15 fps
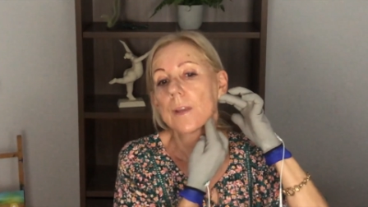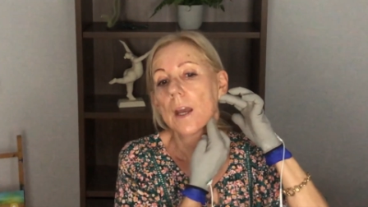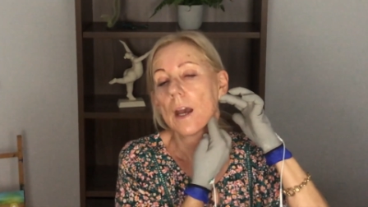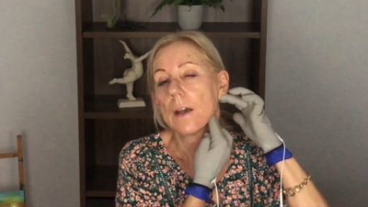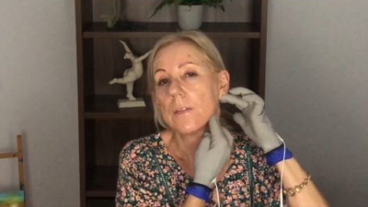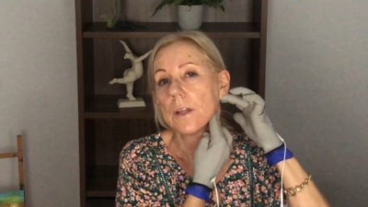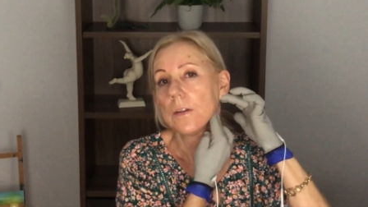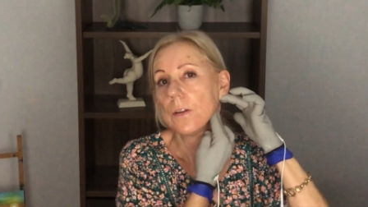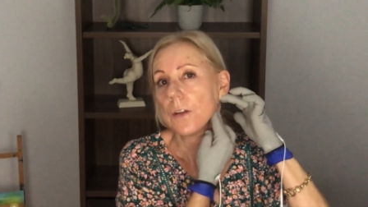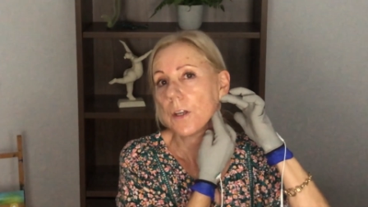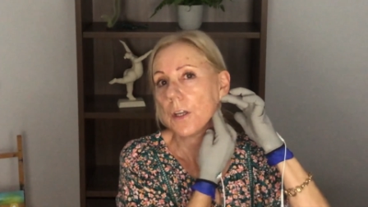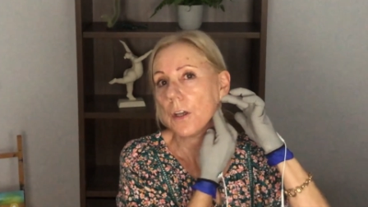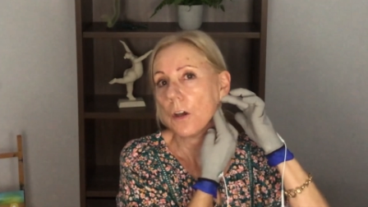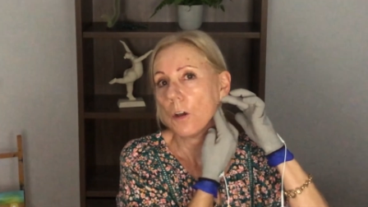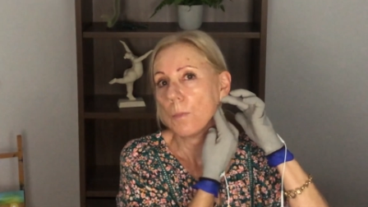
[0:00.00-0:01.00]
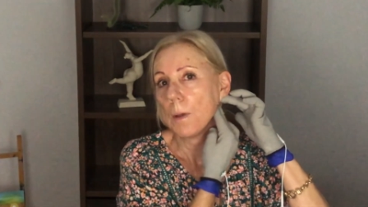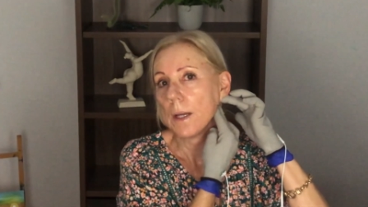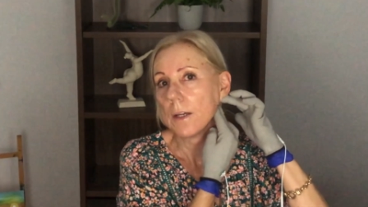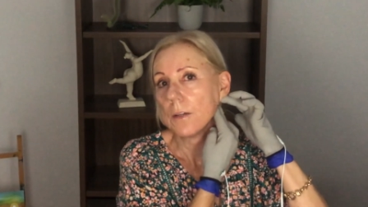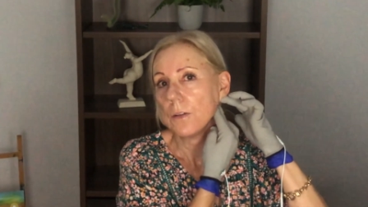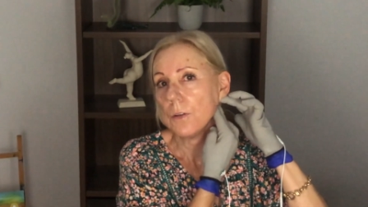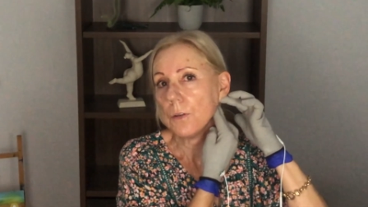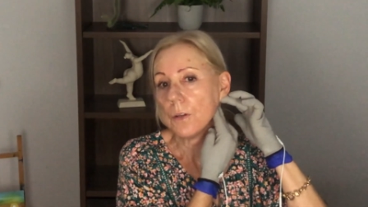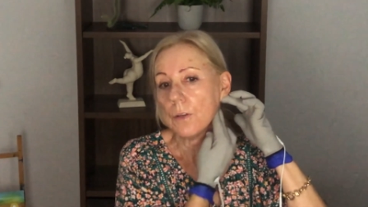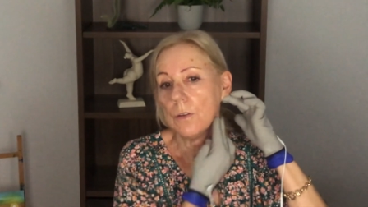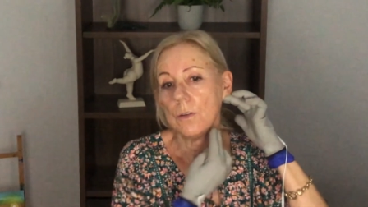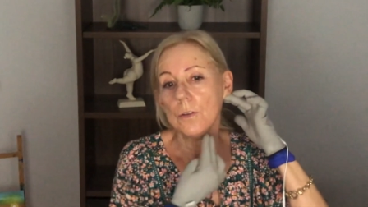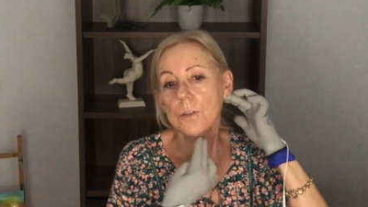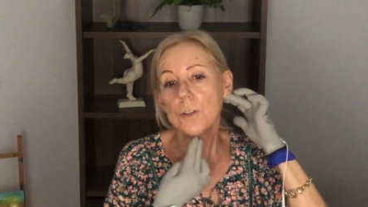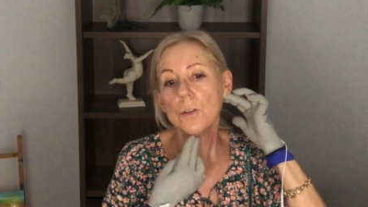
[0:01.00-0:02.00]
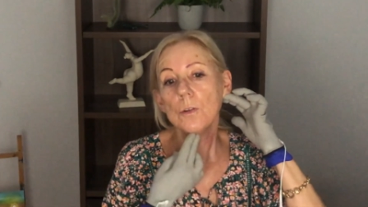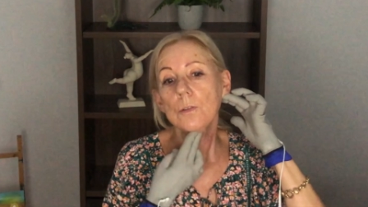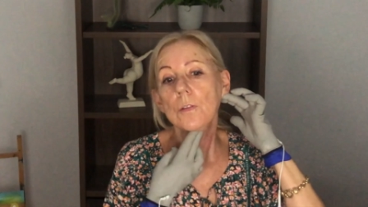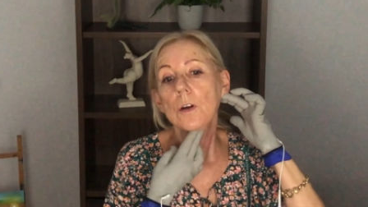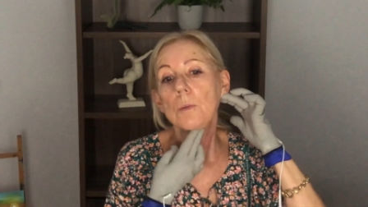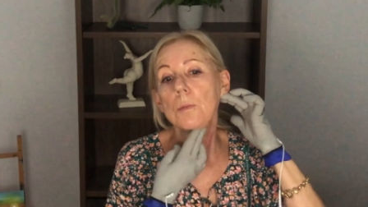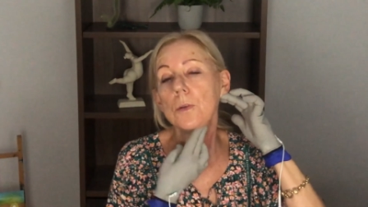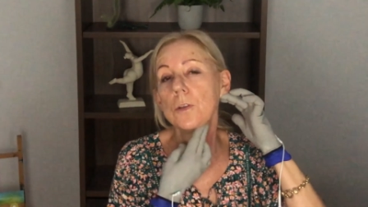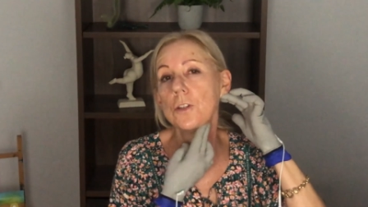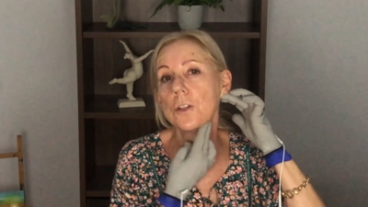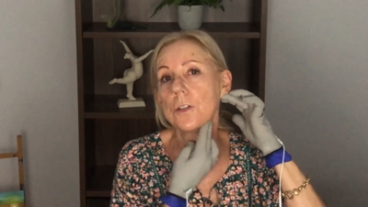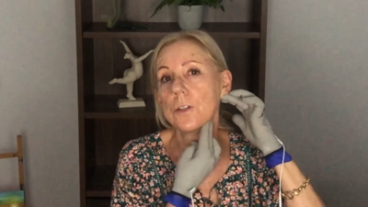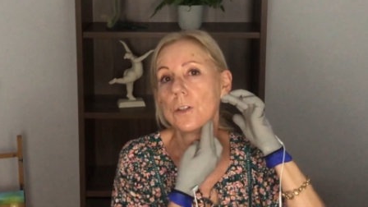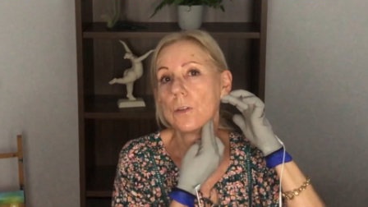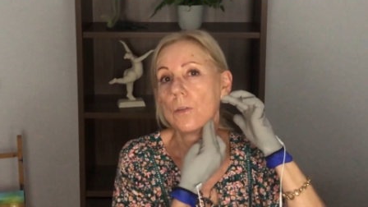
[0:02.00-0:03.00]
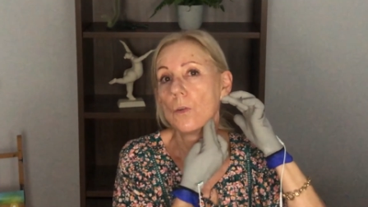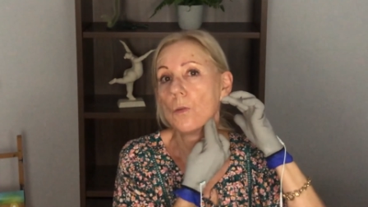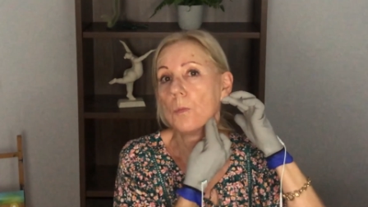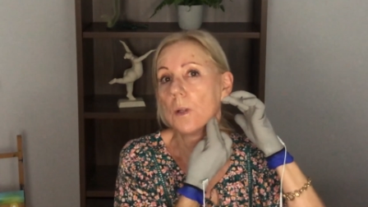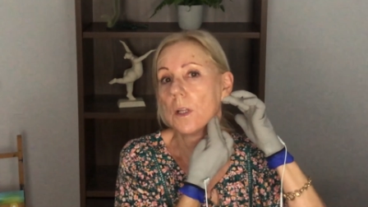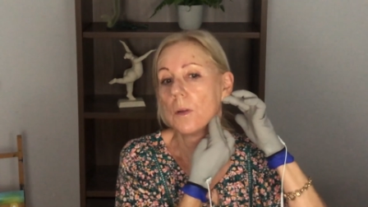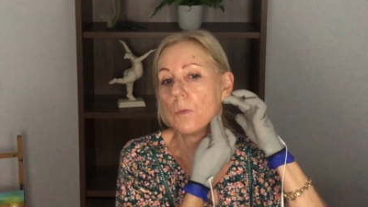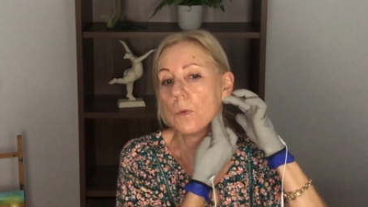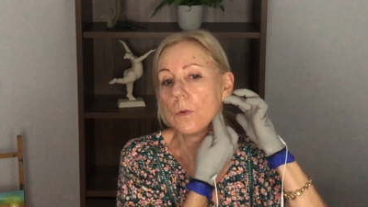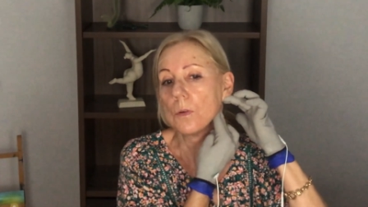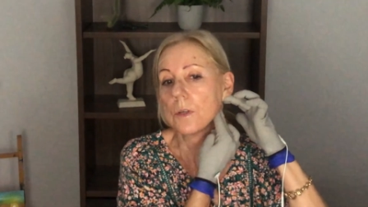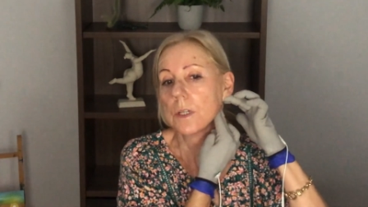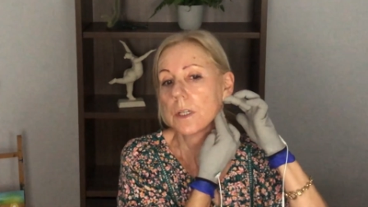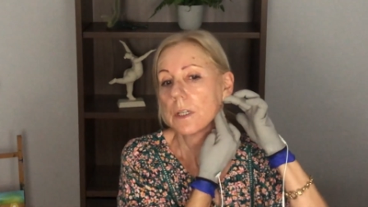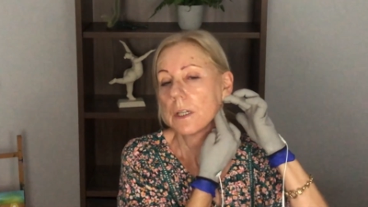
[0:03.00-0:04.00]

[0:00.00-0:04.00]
And then you can go back and you can use your Feipushi as you normally would.